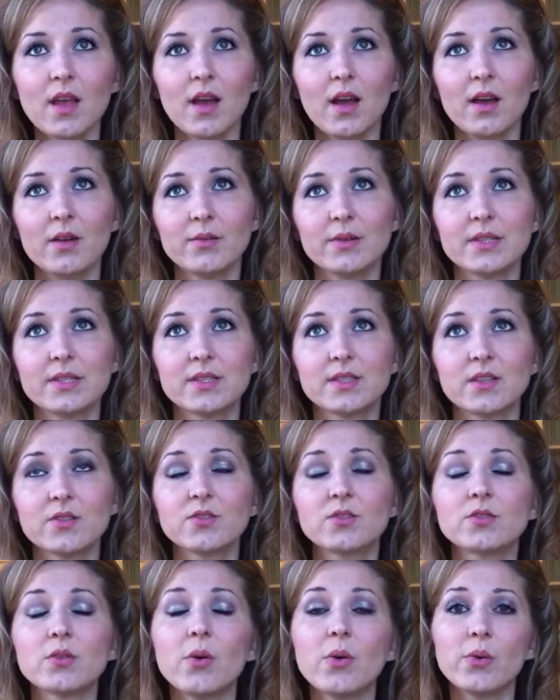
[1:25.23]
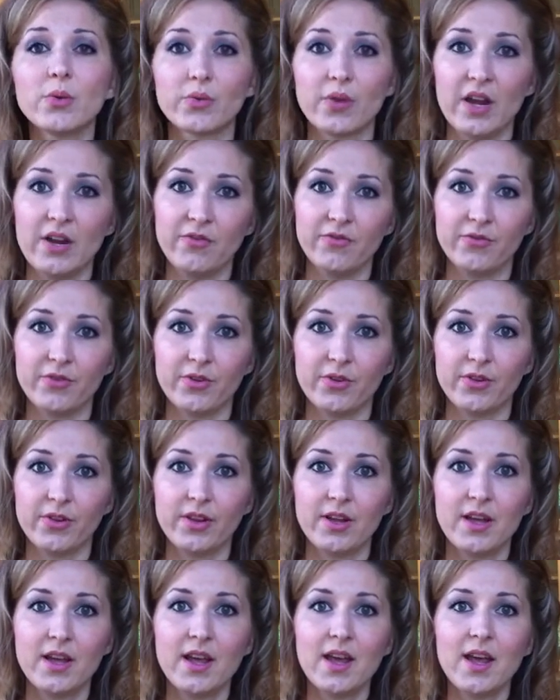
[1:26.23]
I was so
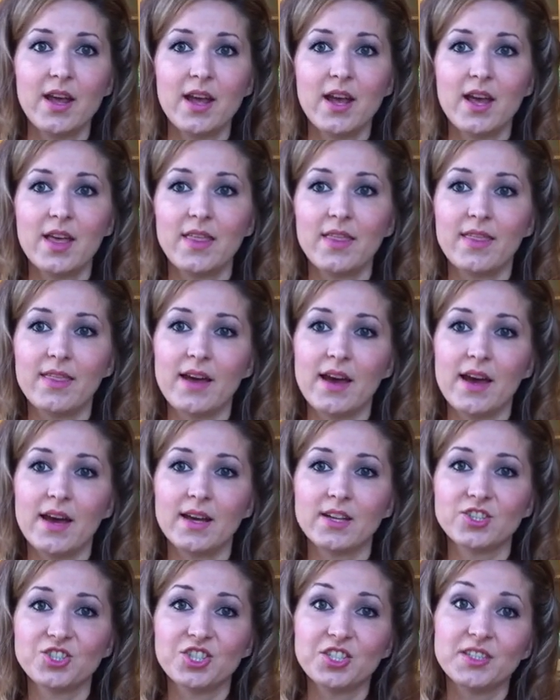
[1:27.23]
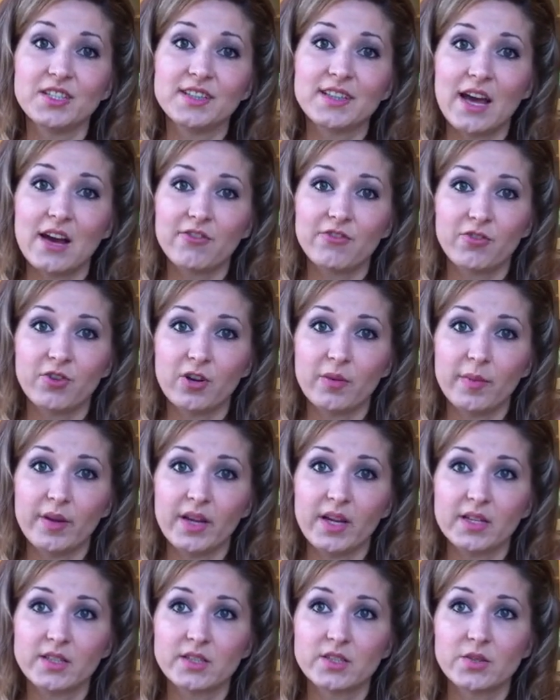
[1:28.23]
grateful that she did that for
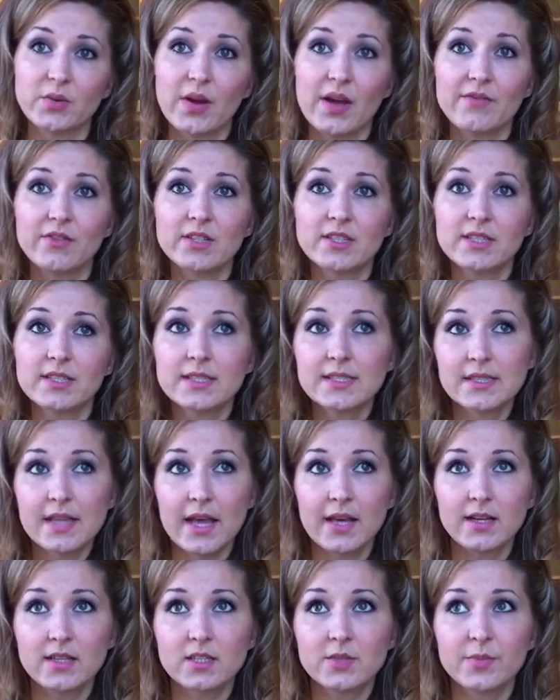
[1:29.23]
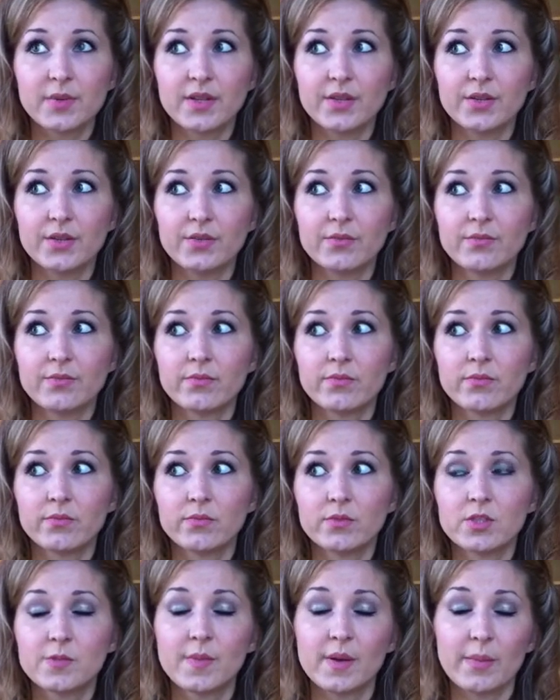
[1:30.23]
me. And so ever since then, it's been
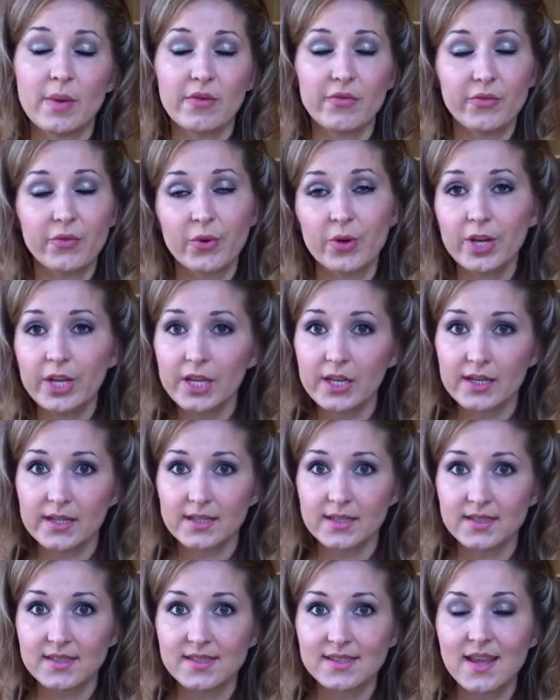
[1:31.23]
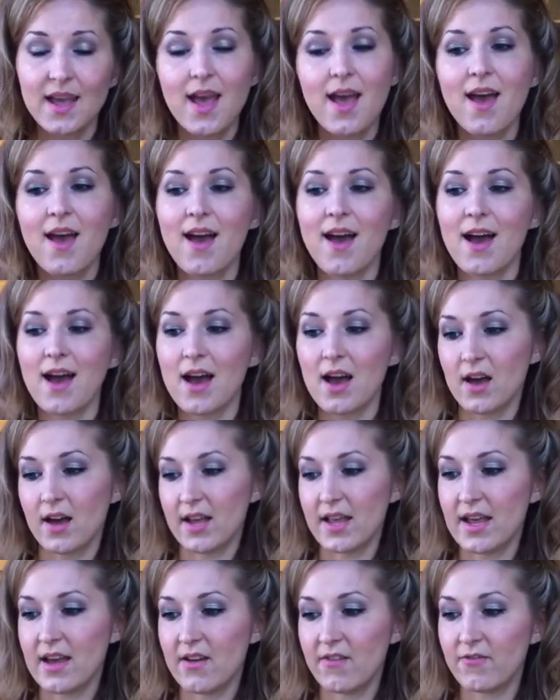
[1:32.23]
about 4 years,
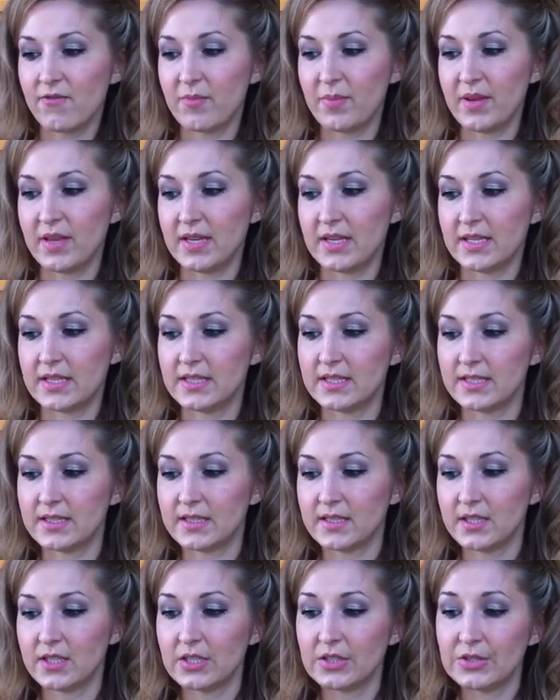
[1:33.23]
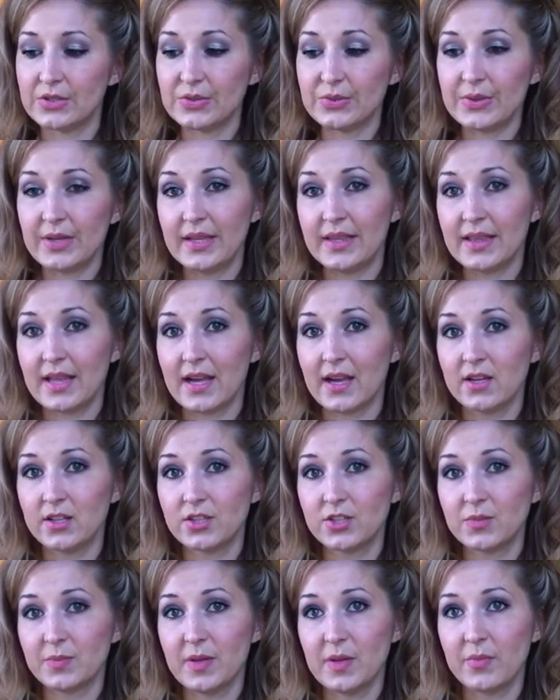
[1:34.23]
I have been doing
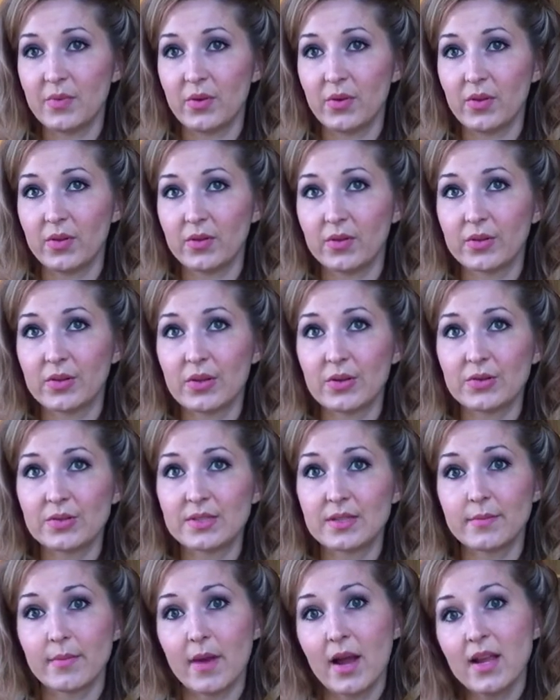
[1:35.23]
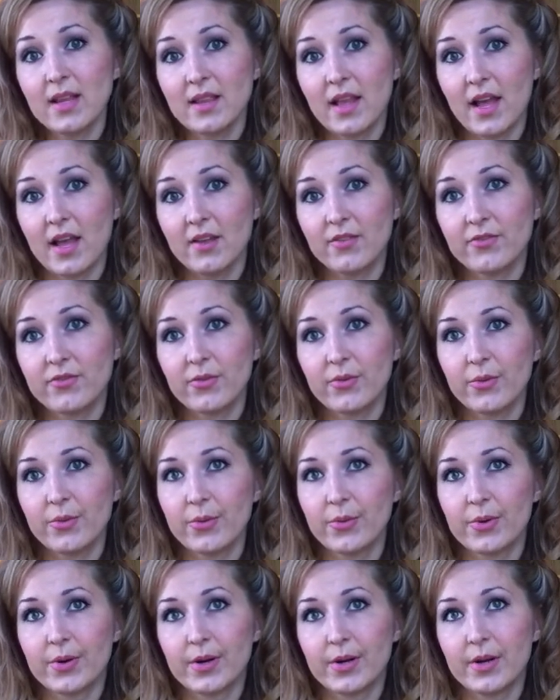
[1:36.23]
that to people close in my life,
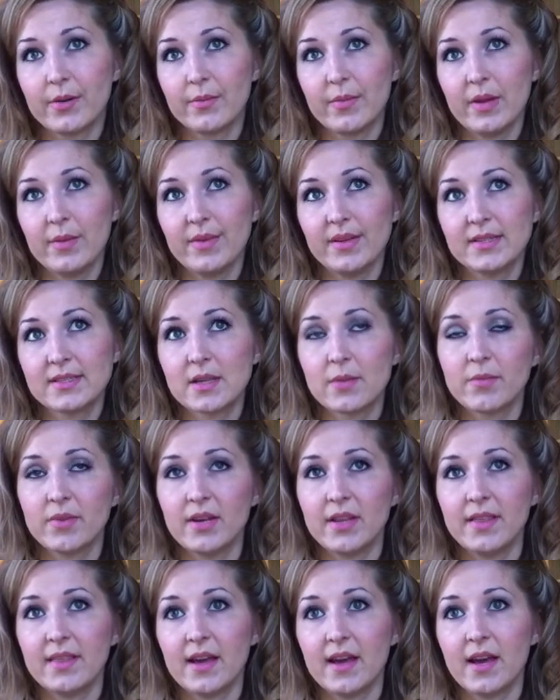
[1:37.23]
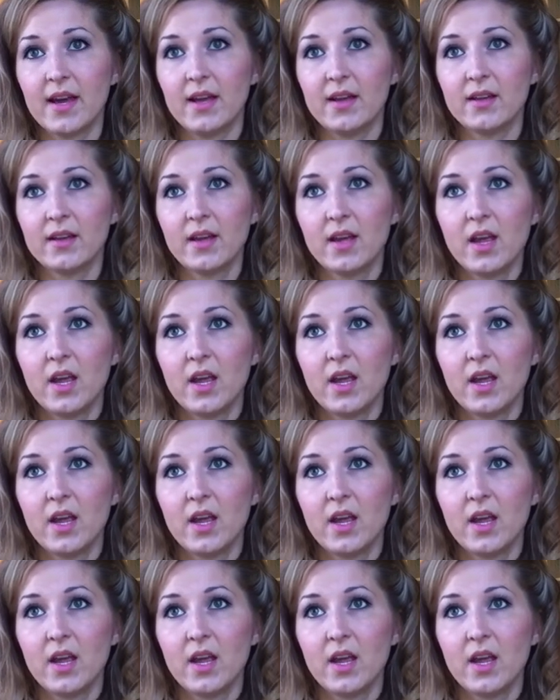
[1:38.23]
or maybe somebody that